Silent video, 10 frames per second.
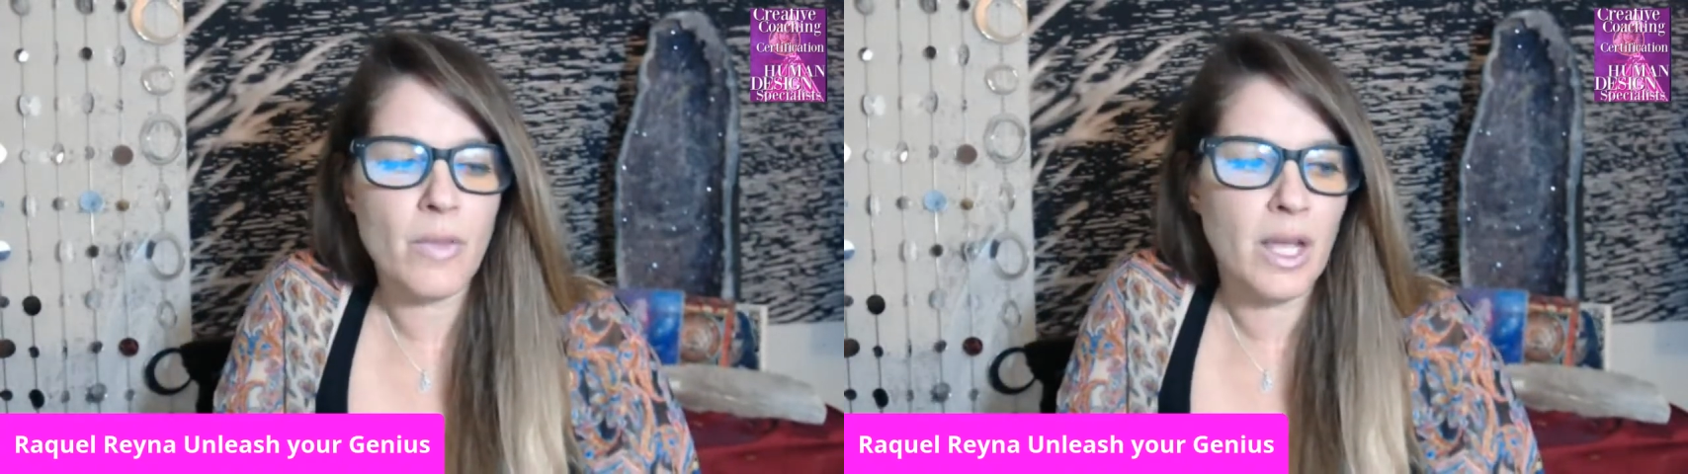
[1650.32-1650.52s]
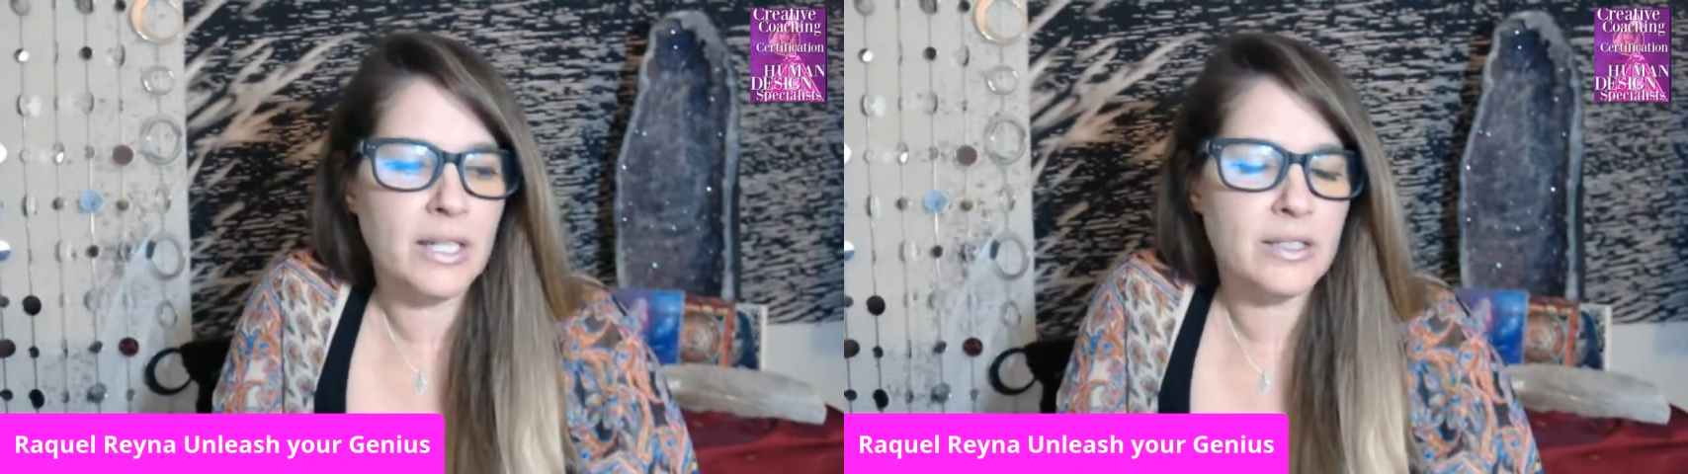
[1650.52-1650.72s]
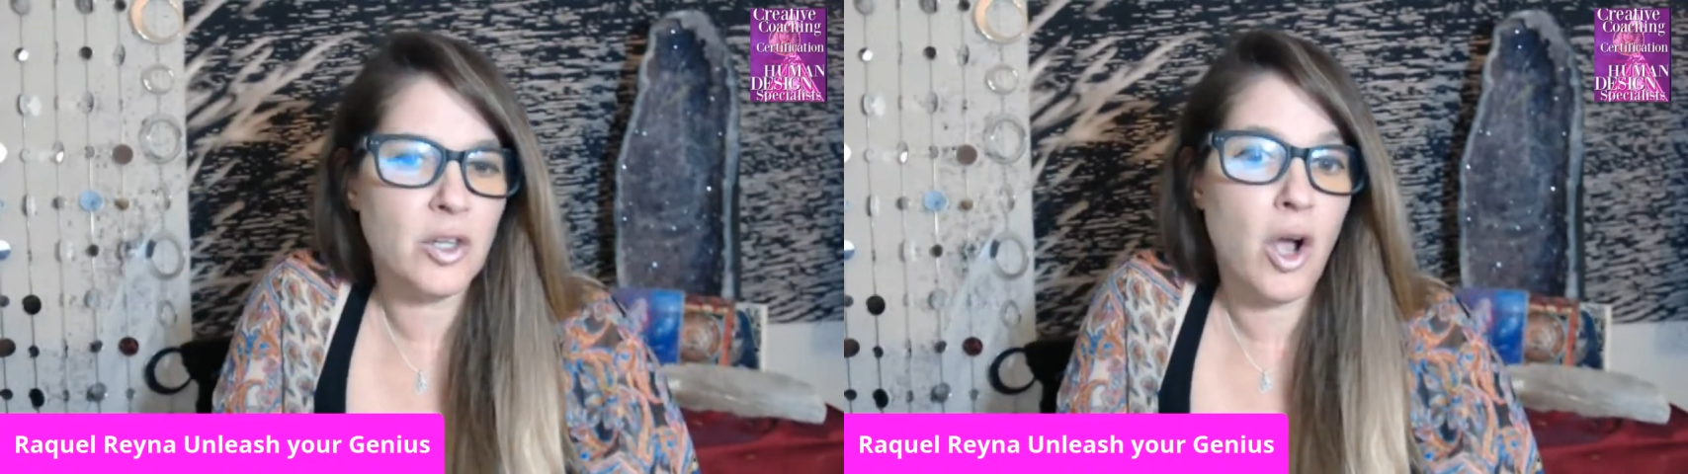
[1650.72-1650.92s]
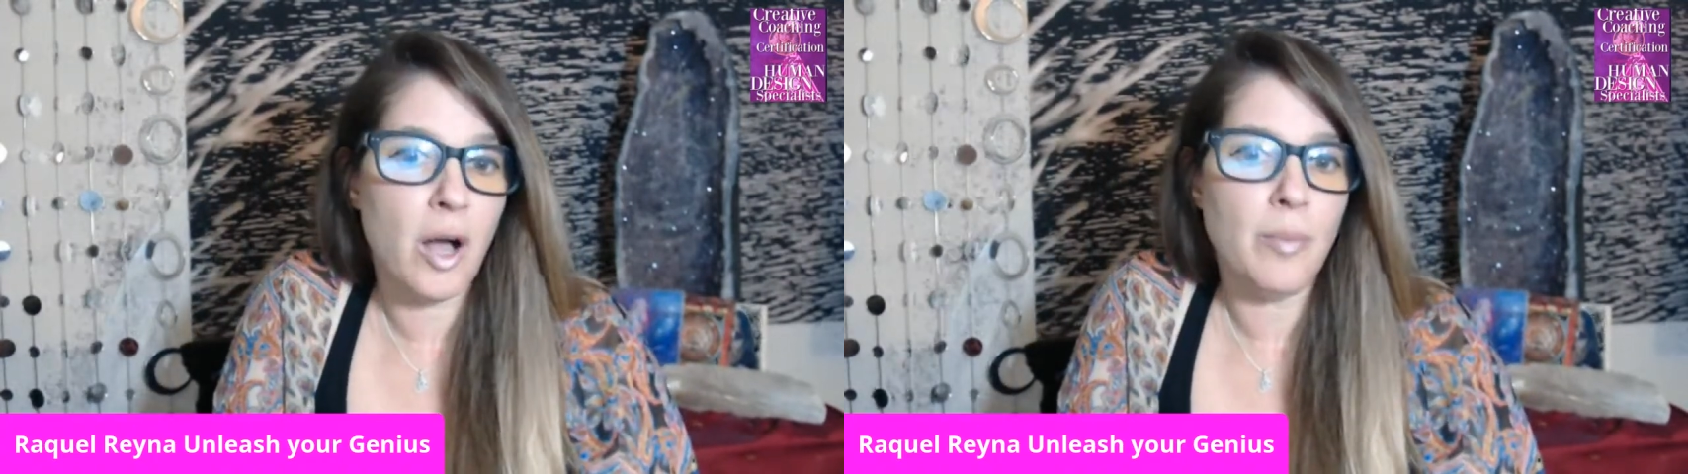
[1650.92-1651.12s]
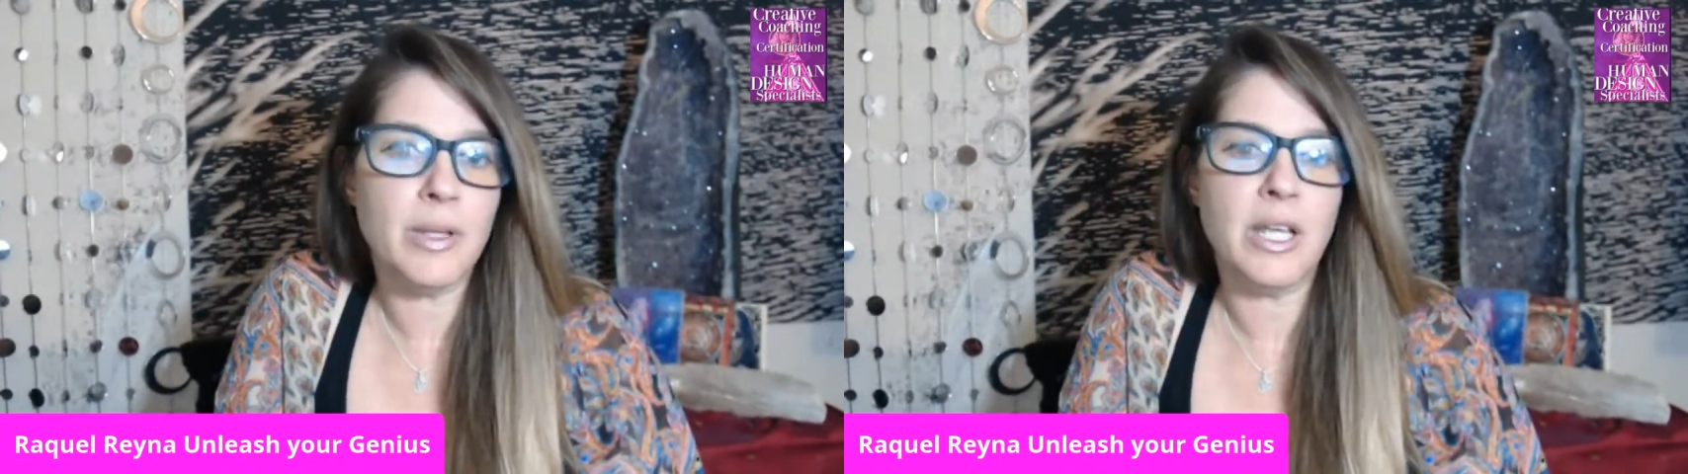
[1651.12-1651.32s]
it's a
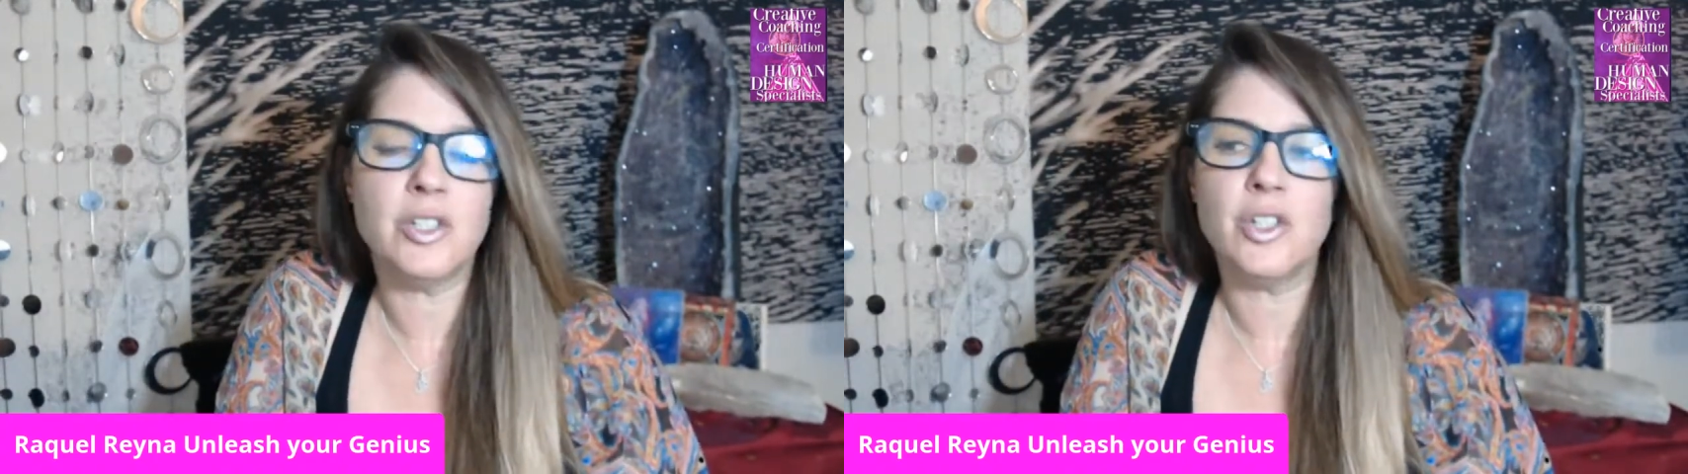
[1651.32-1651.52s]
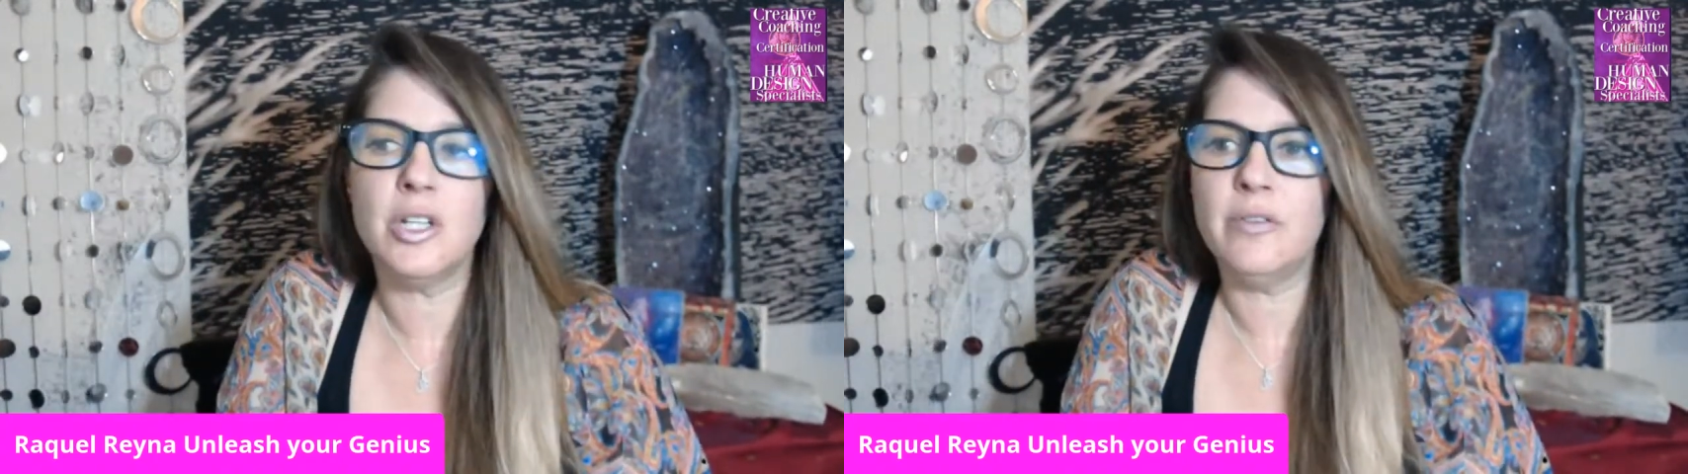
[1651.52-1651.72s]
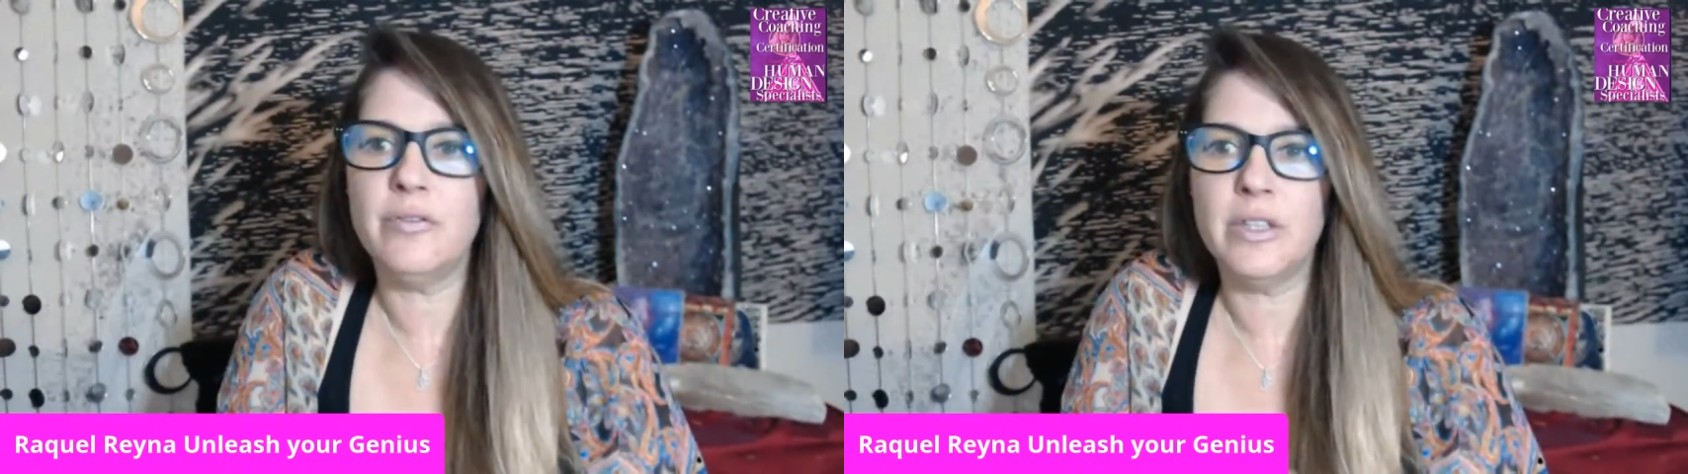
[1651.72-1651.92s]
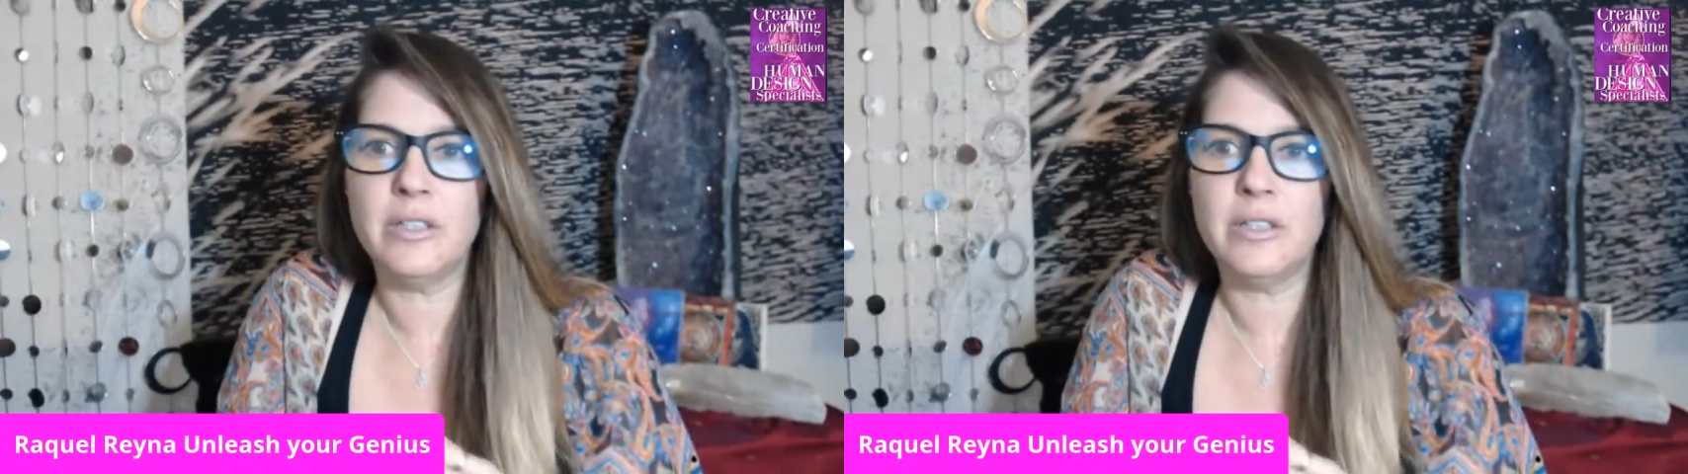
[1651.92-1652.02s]
combination of the